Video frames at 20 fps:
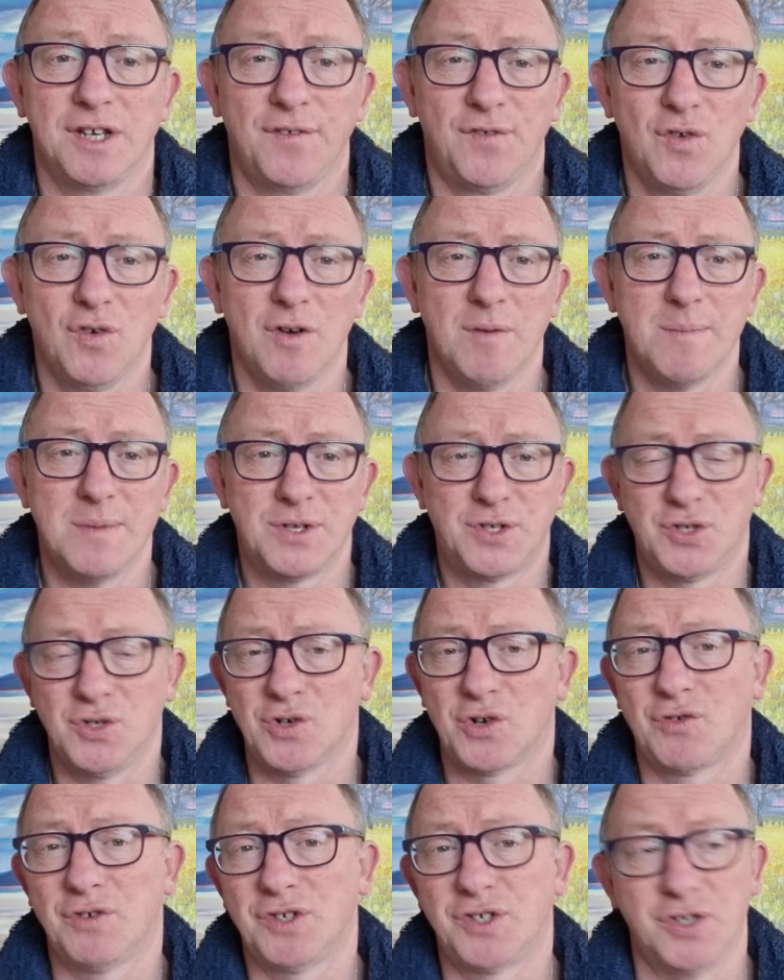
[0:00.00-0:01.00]
If you're a mature
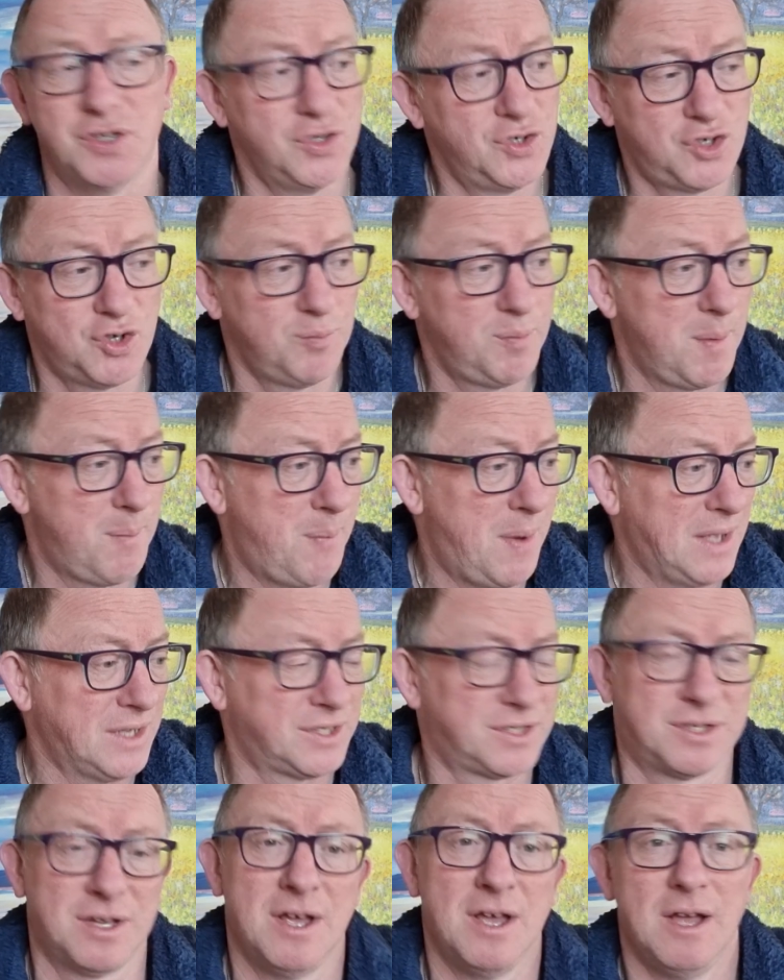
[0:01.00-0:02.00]
Christian, you should be
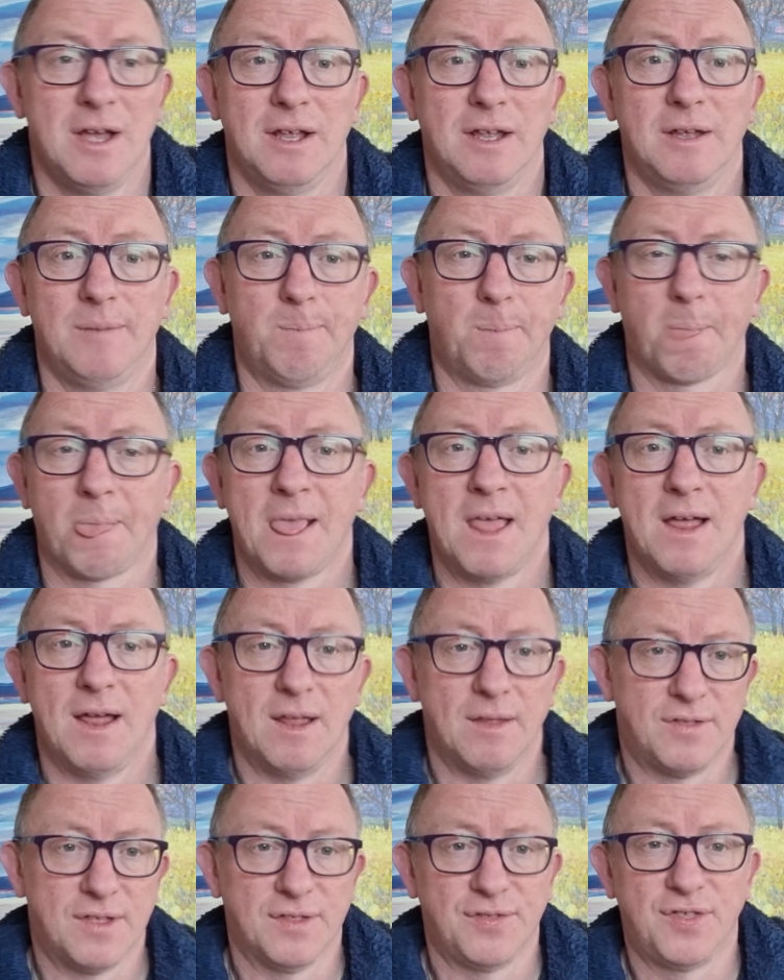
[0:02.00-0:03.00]
past
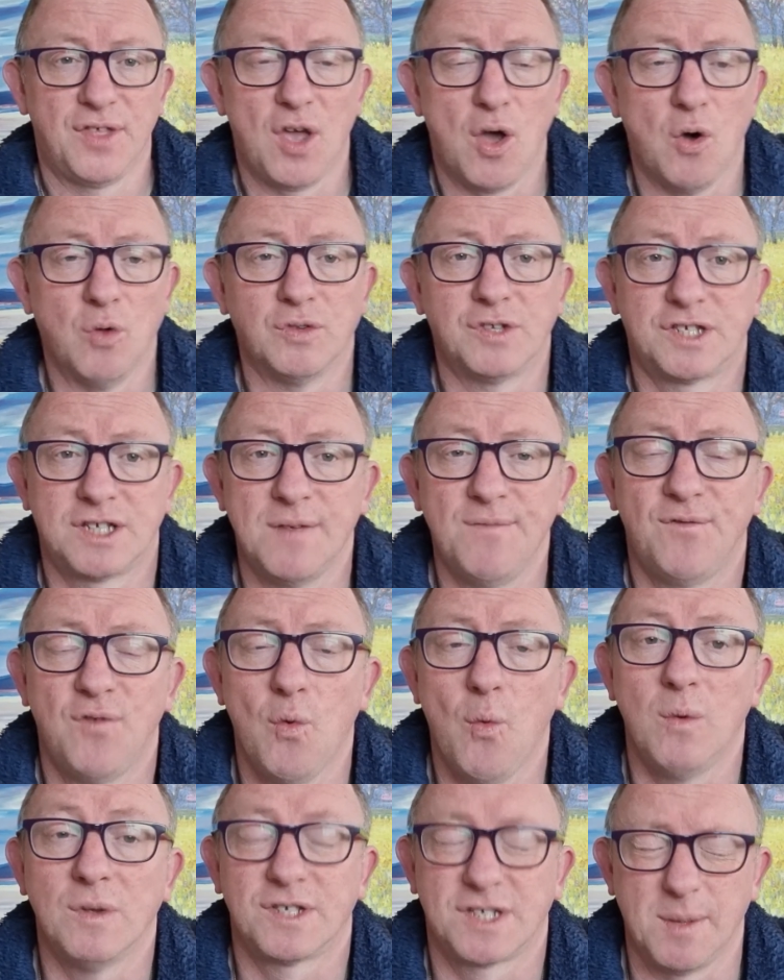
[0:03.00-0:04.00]
some of
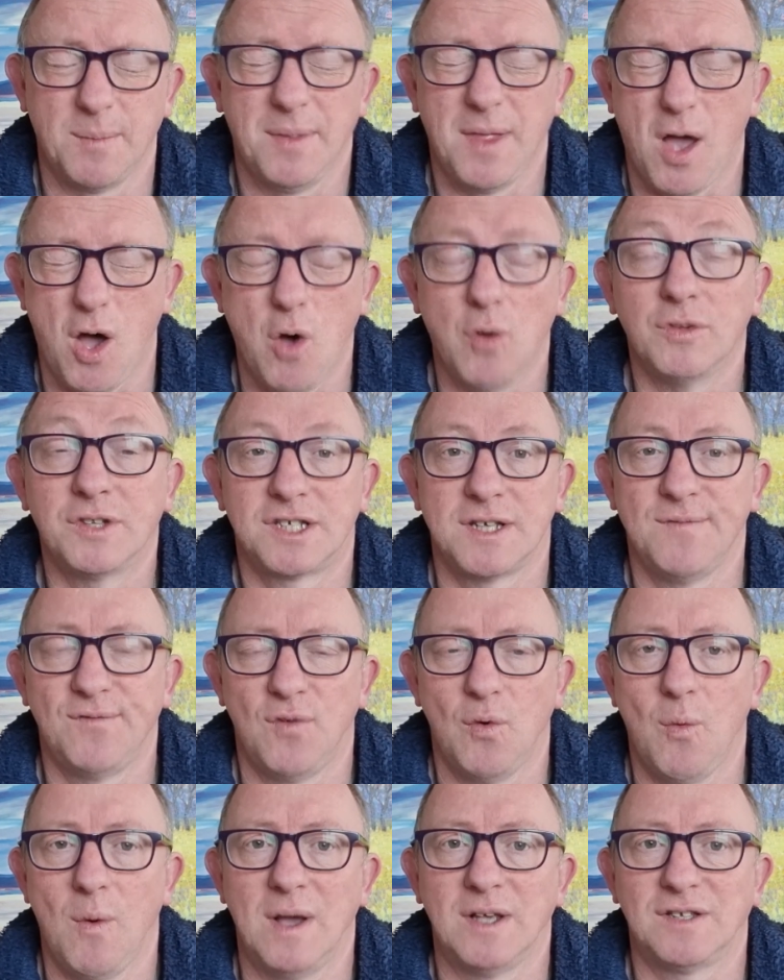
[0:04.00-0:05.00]
the old
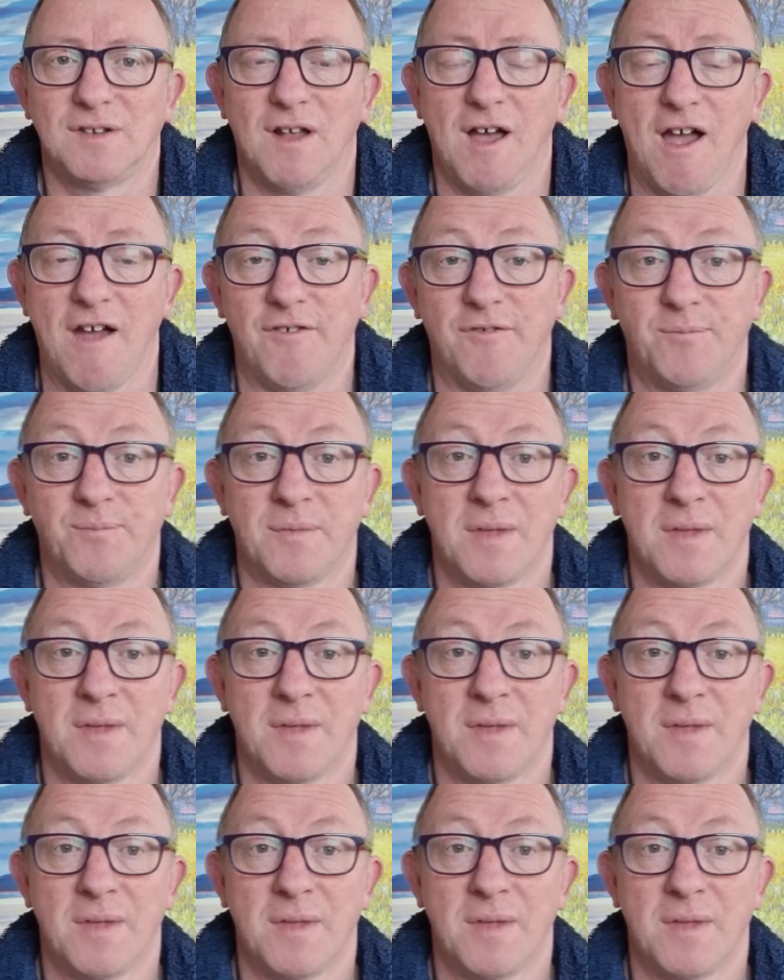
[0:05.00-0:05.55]
sinful ways of life.